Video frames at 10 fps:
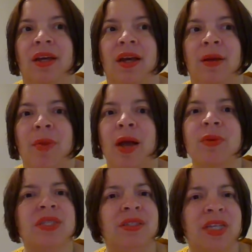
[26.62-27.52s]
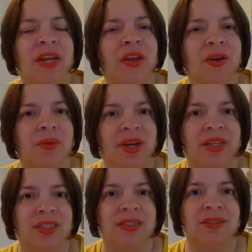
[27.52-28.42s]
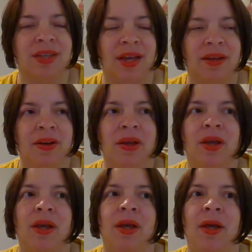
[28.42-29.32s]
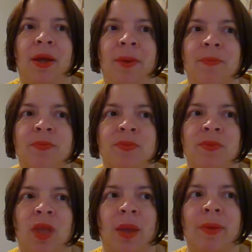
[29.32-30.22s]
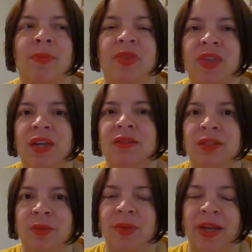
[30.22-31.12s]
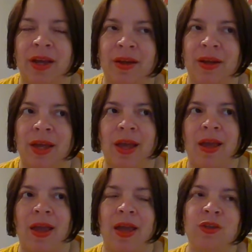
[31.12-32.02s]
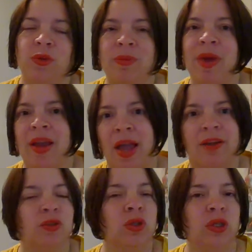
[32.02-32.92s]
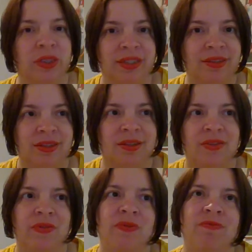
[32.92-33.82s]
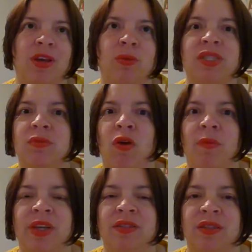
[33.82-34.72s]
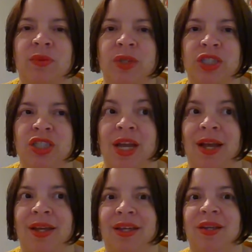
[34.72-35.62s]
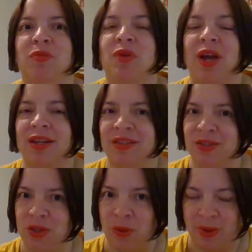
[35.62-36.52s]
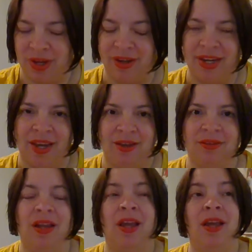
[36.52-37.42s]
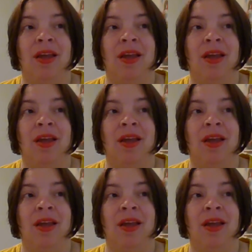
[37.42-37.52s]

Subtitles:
I was a teenager when I did that, um, but then in my during my adulthood, there was a moment in which I practiced yoga again,